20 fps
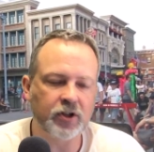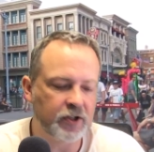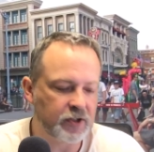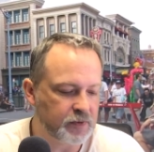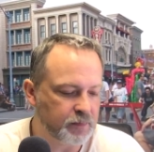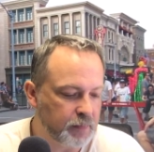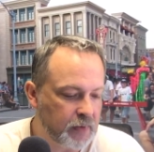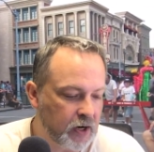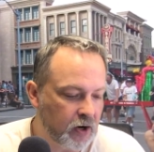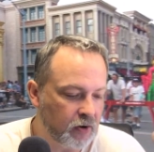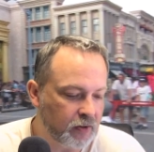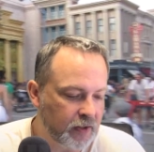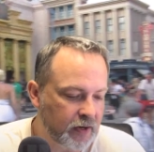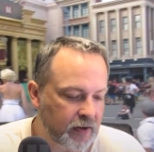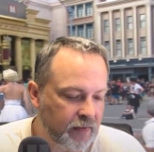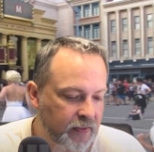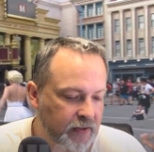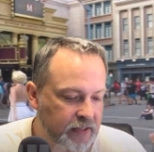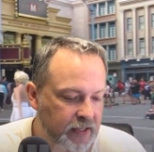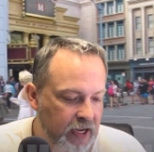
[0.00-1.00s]
is Marilyn
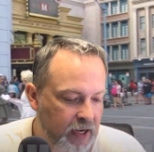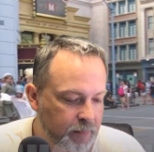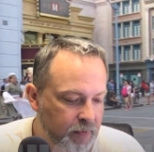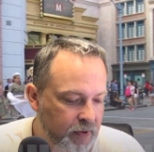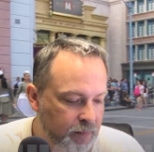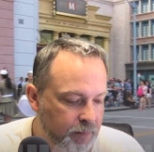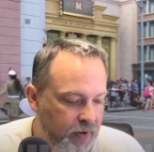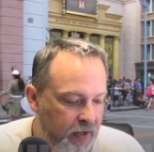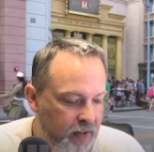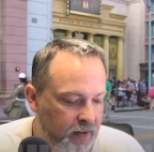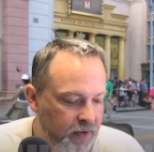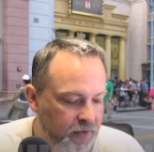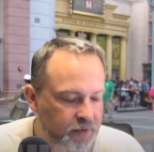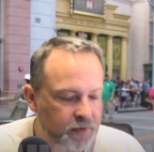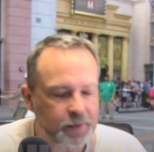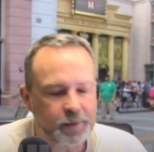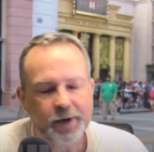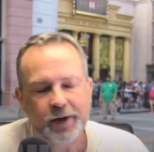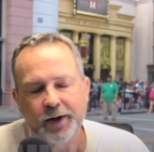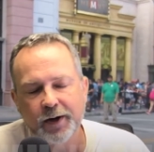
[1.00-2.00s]
and the Diamond Bellas.
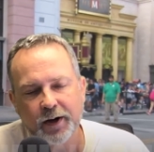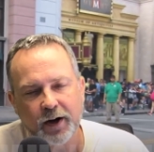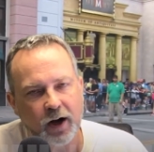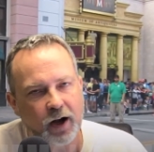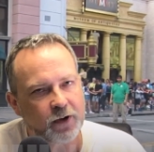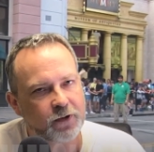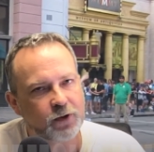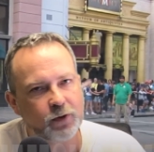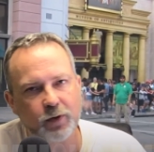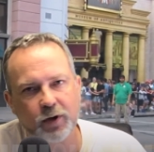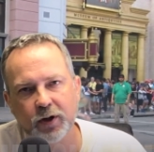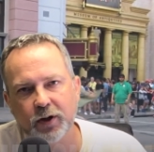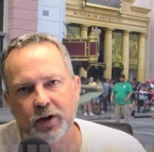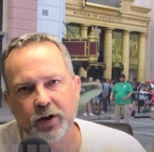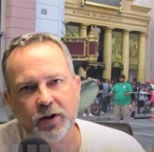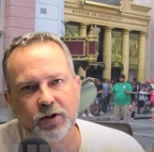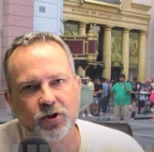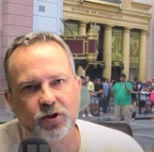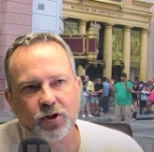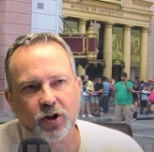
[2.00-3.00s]
Also a
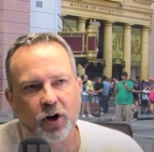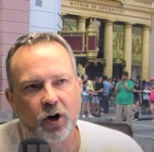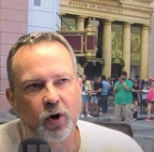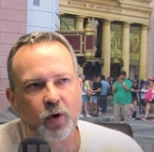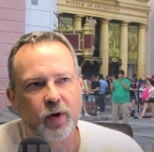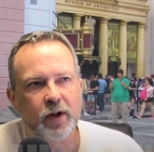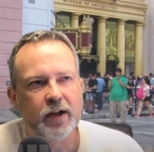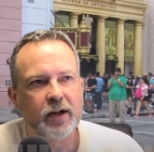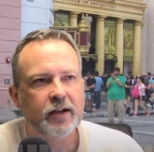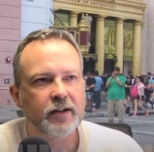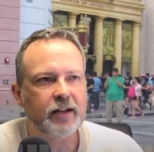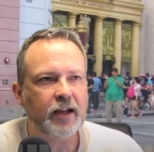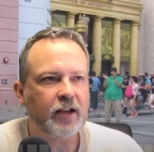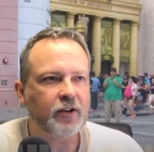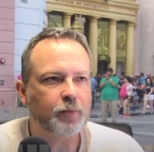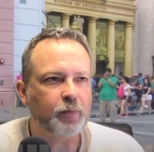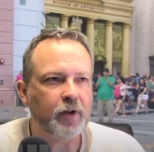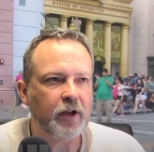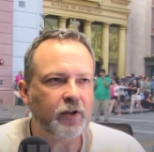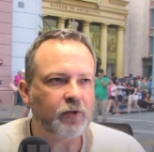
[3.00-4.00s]
good show,
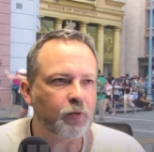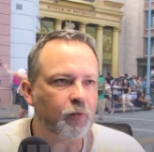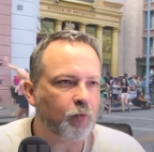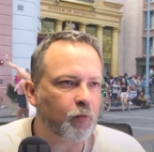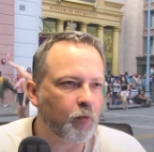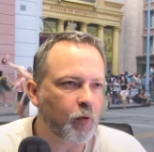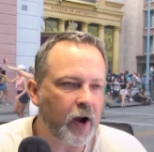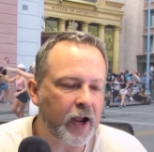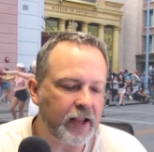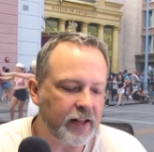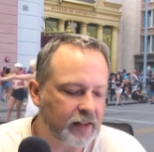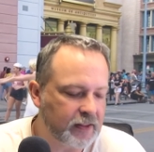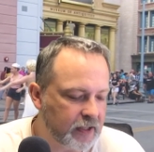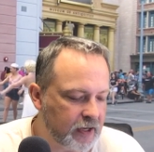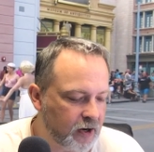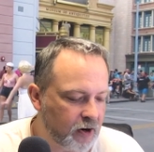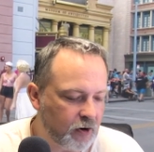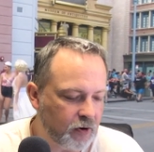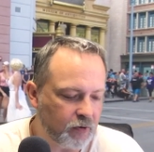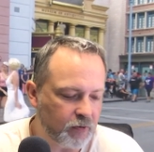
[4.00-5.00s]
takes place right
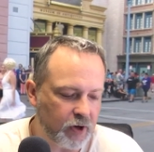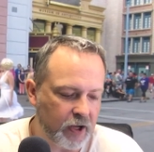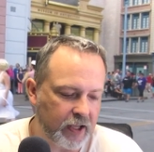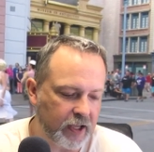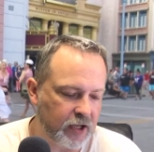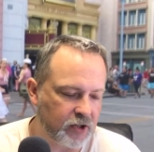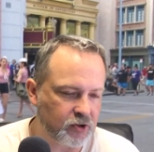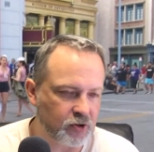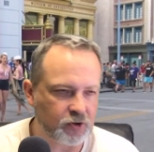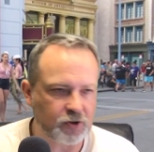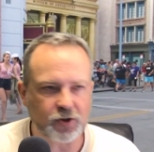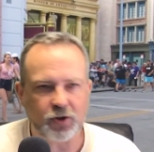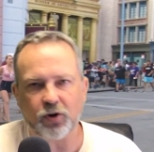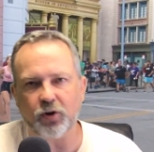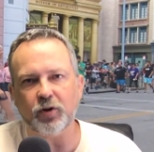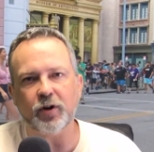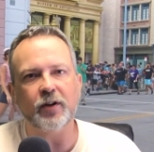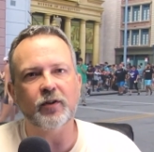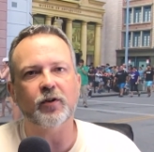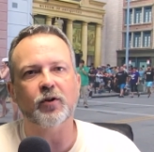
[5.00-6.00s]
there as you're
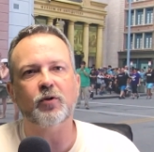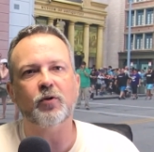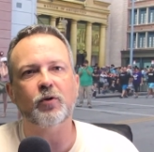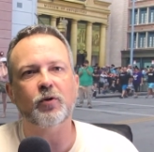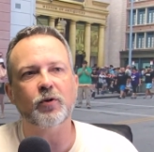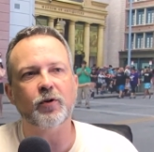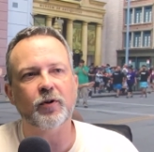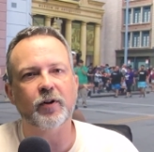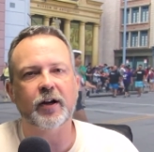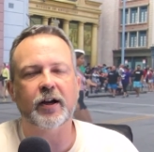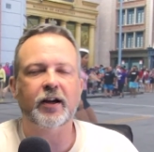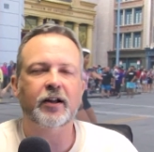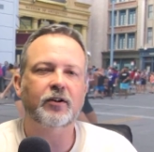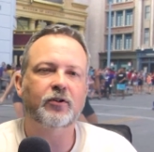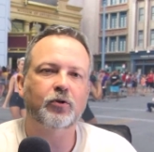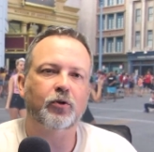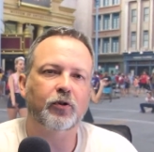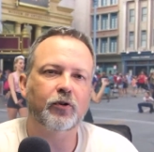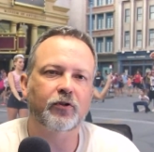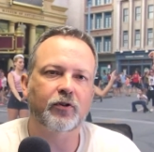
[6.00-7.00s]
turning the corner to head
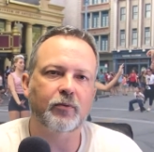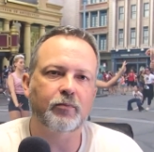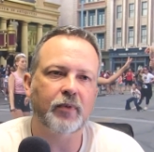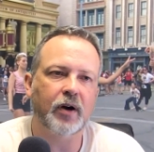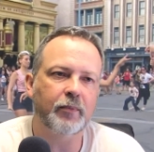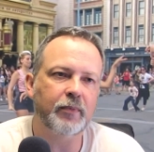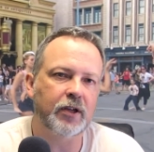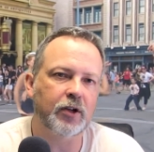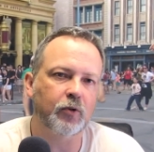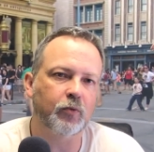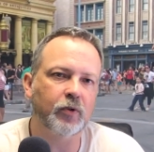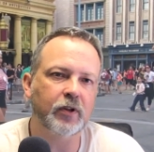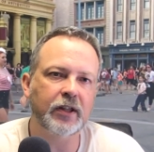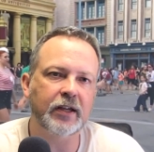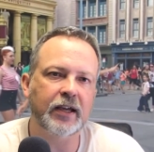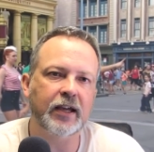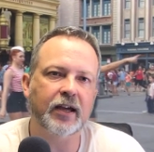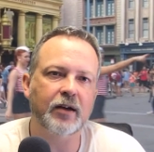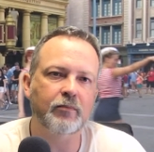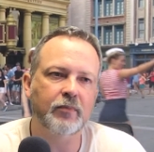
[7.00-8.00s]
towards the Mummy. You really
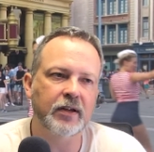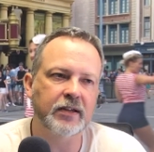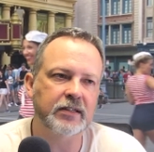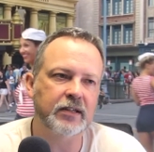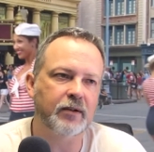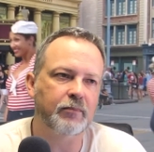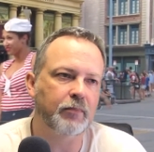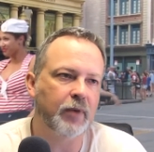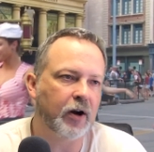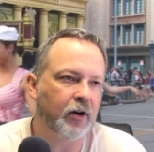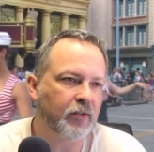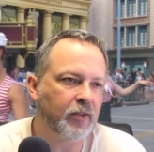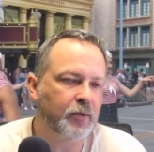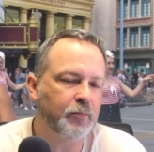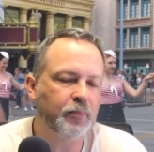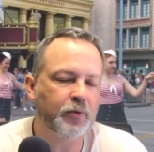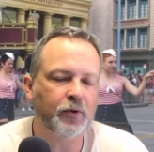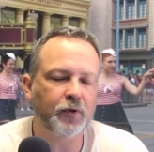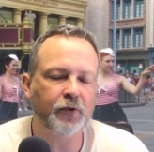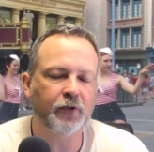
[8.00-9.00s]
can't miss it.
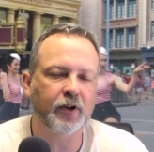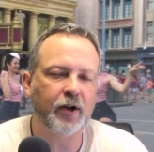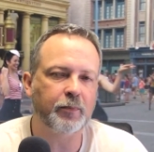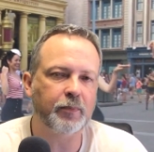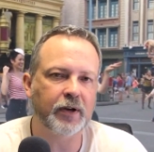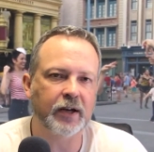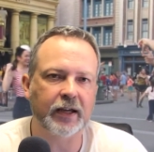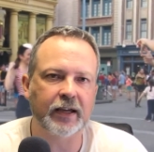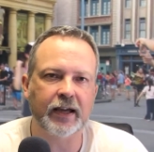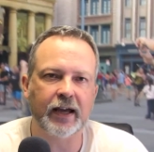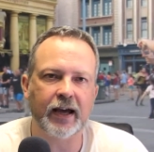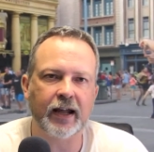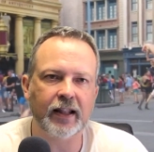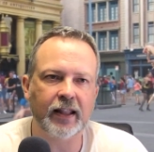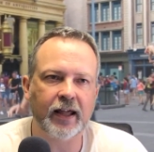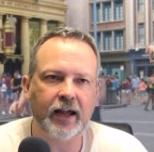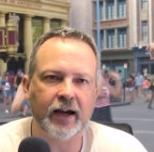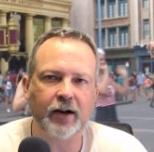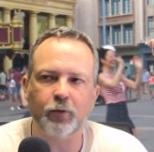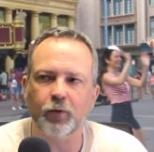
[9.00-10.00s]
Marilyn pulls up in a
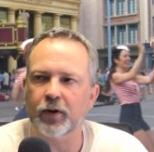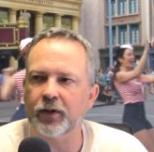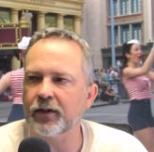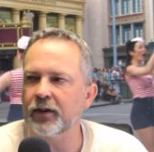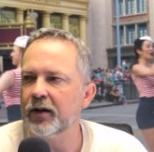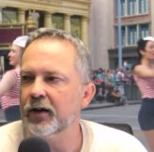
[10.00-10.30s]
Cadillac with